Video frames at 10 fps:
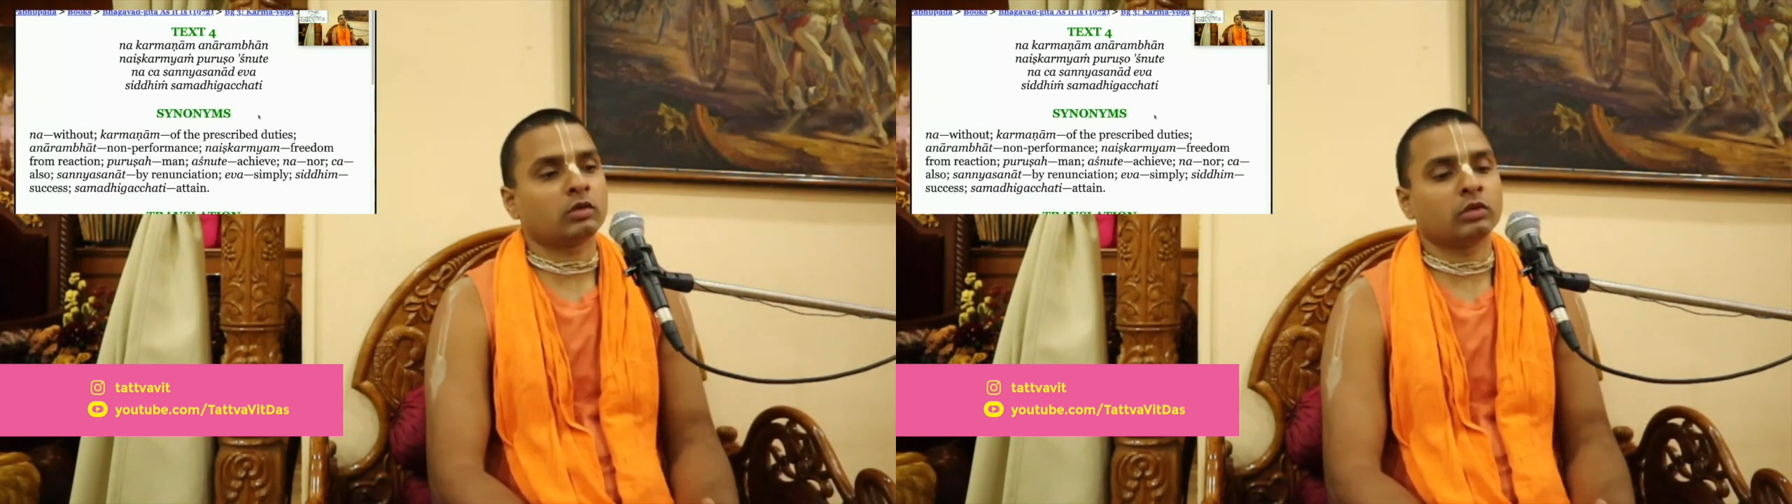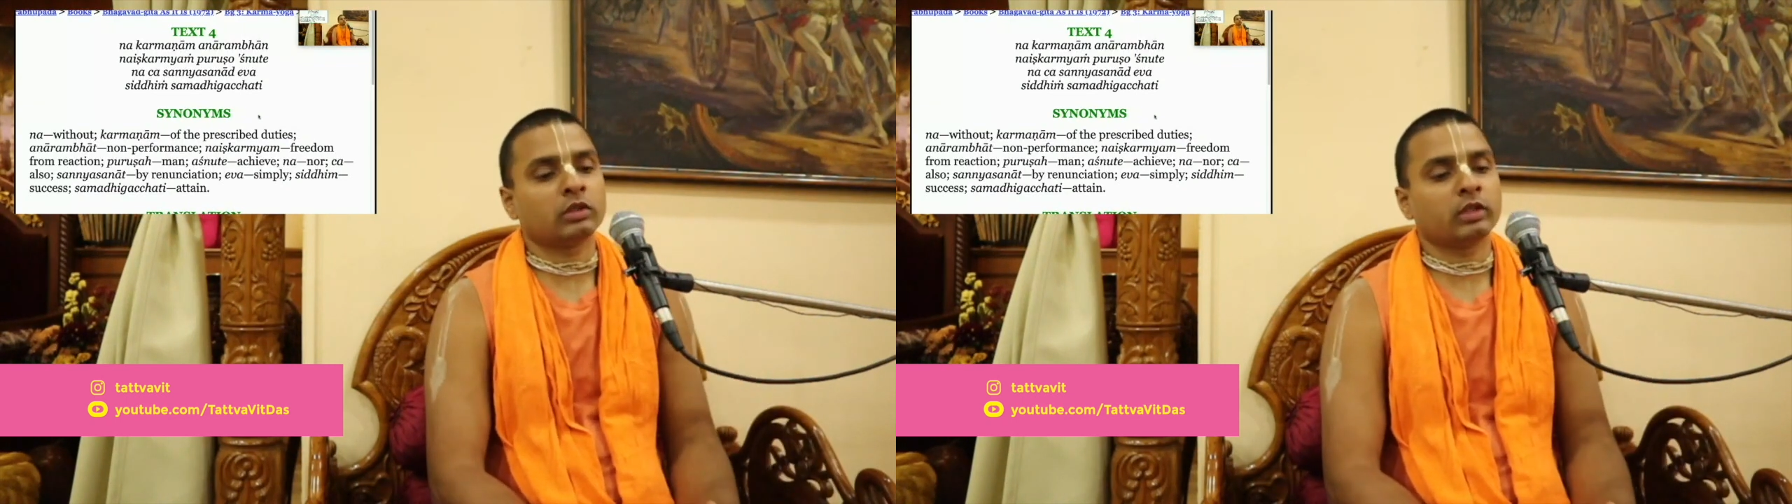
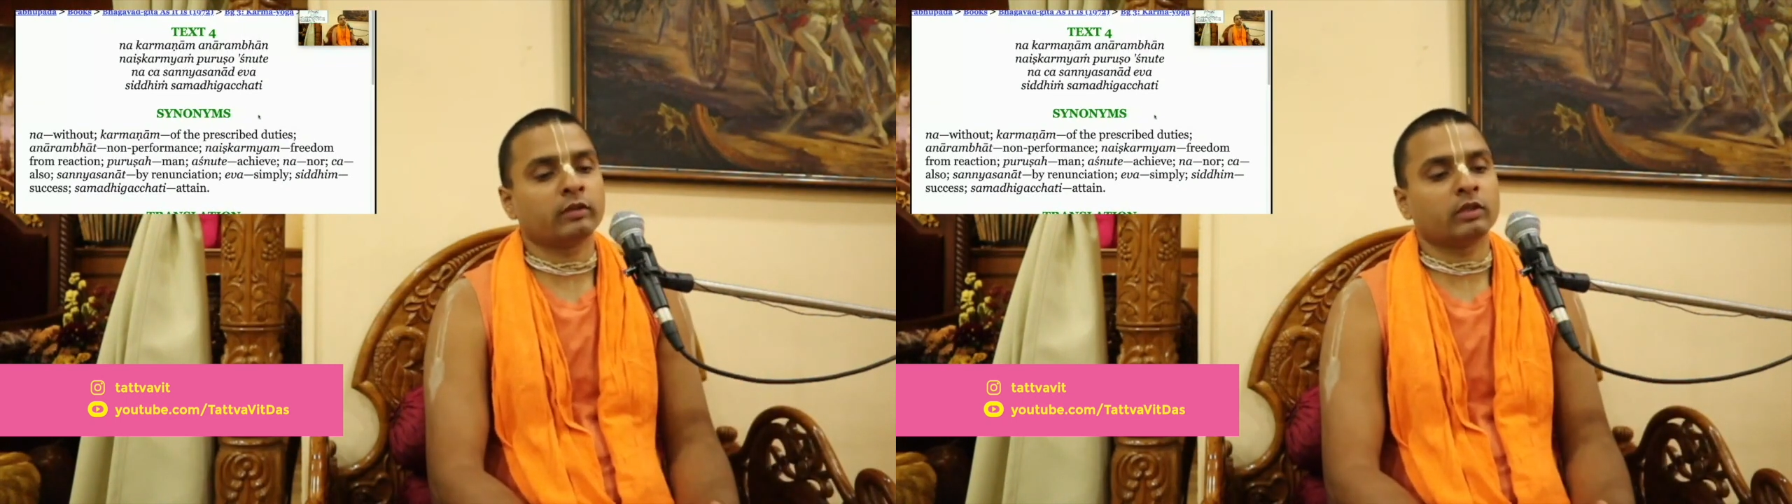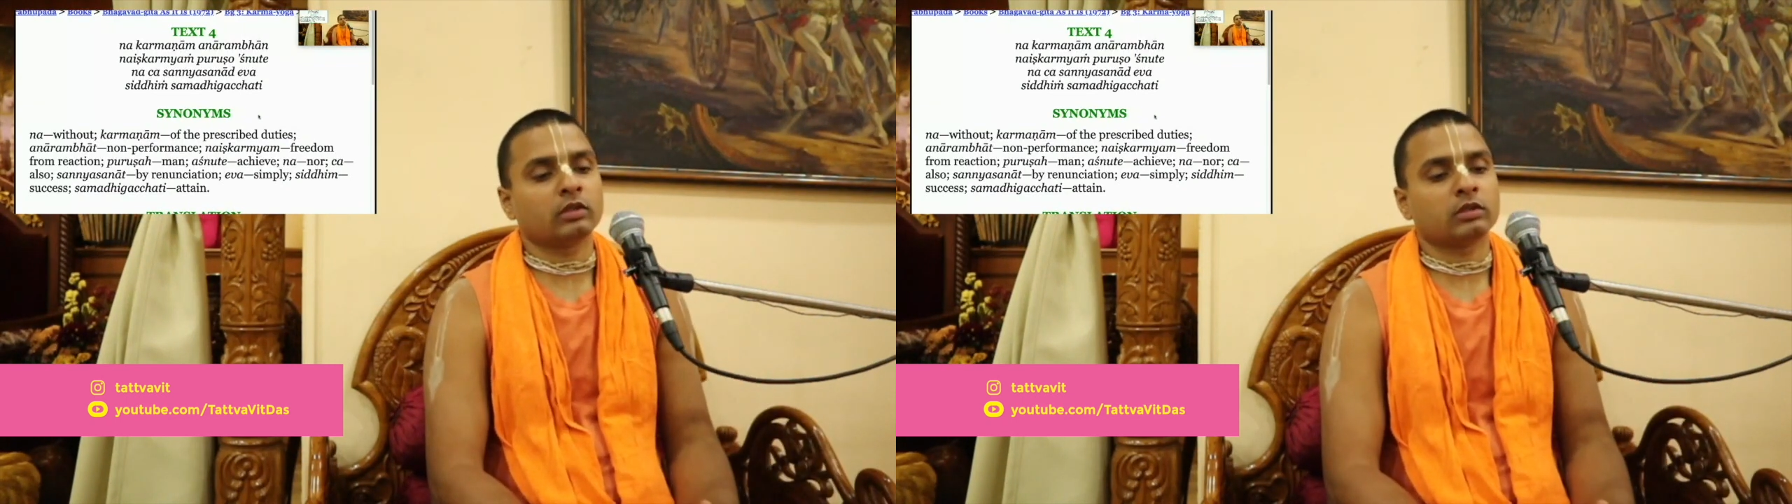Kunti
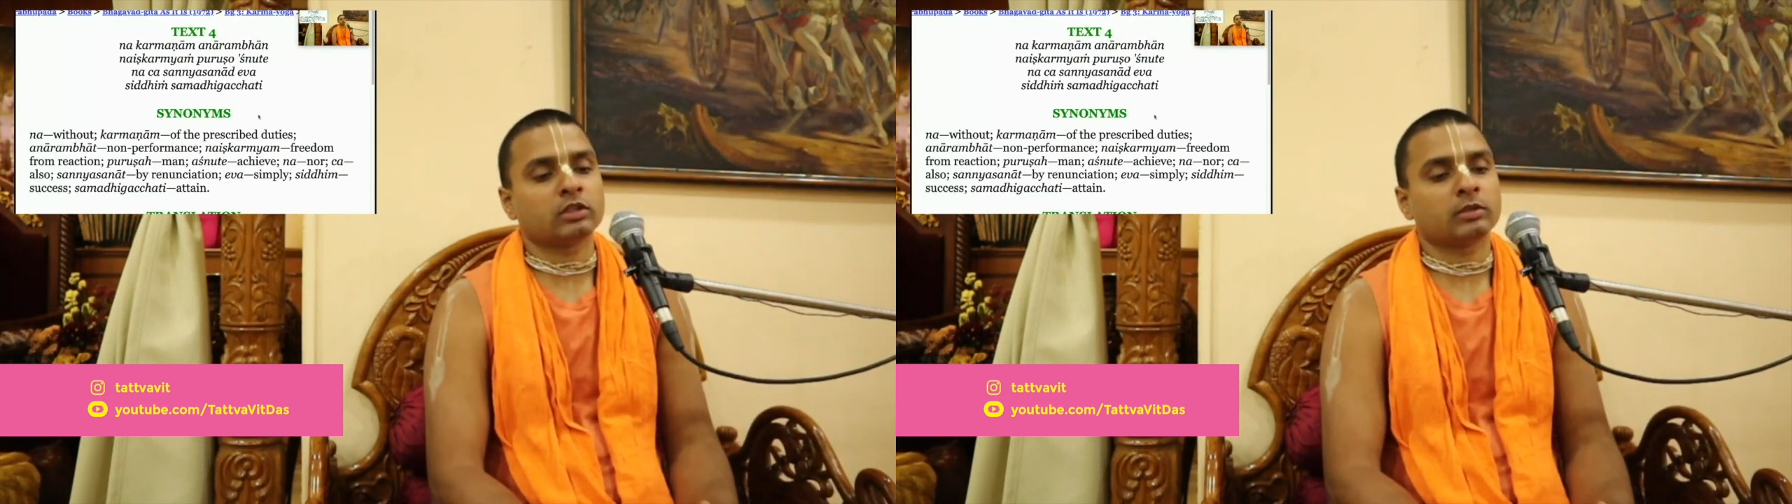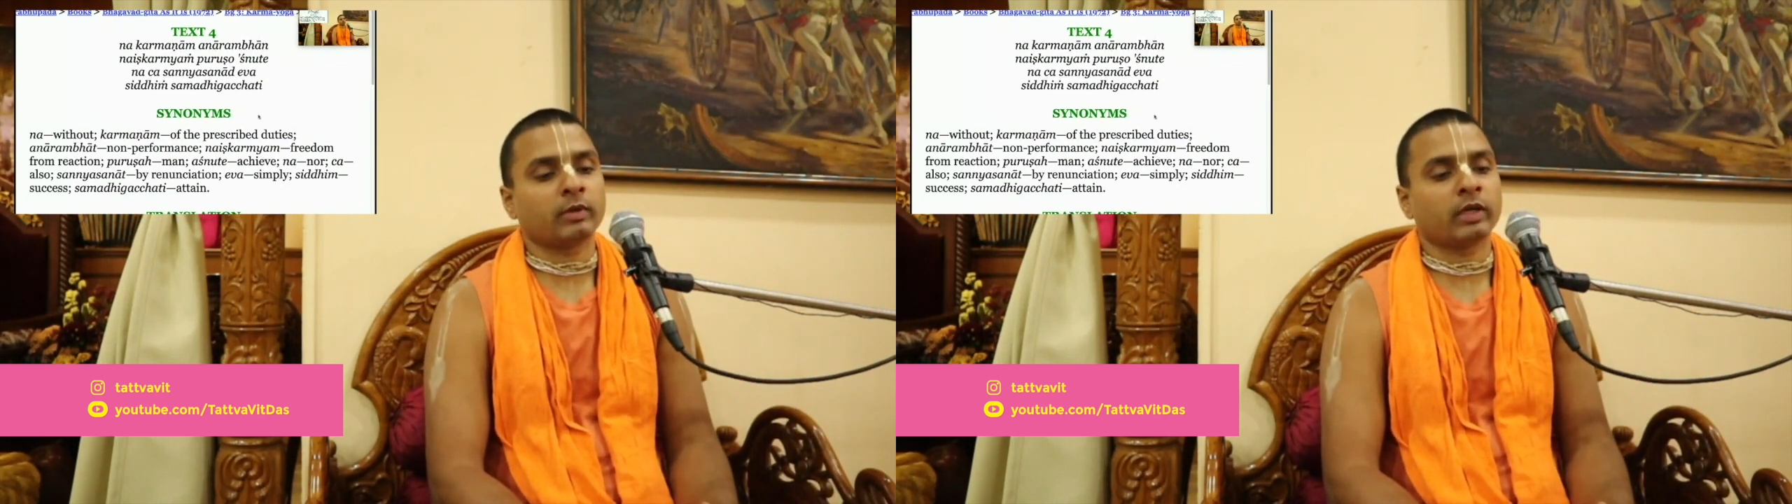Devi
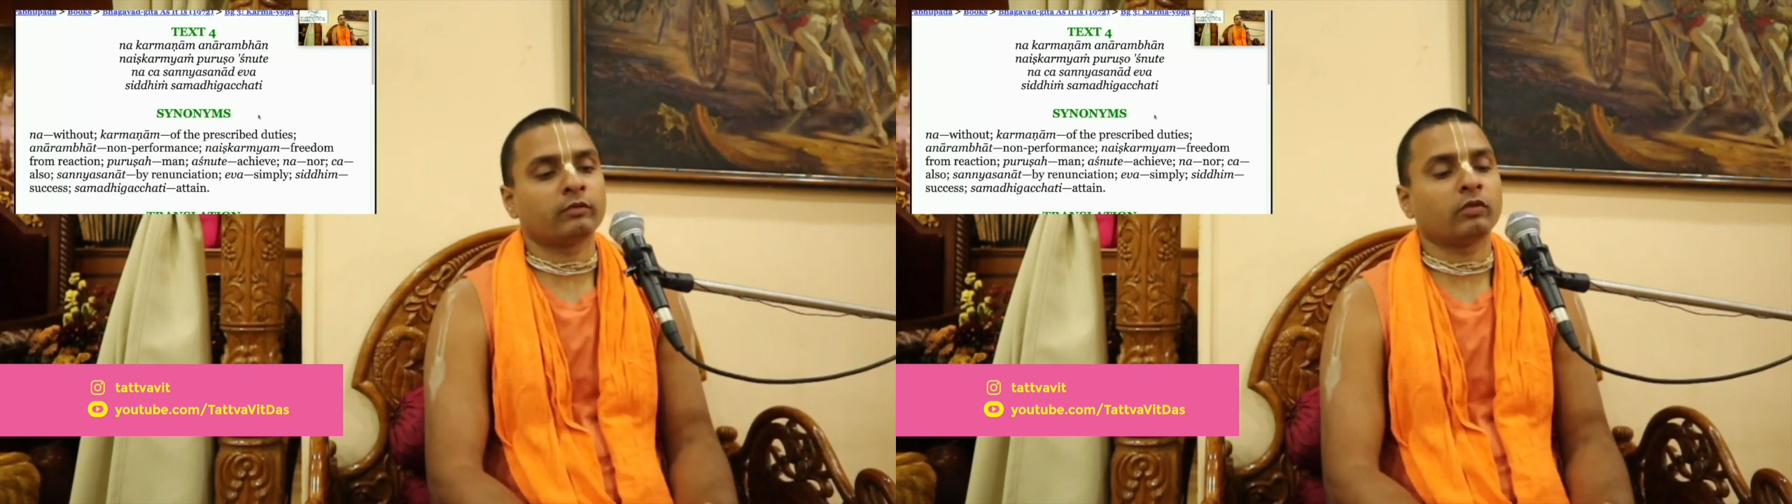she prayed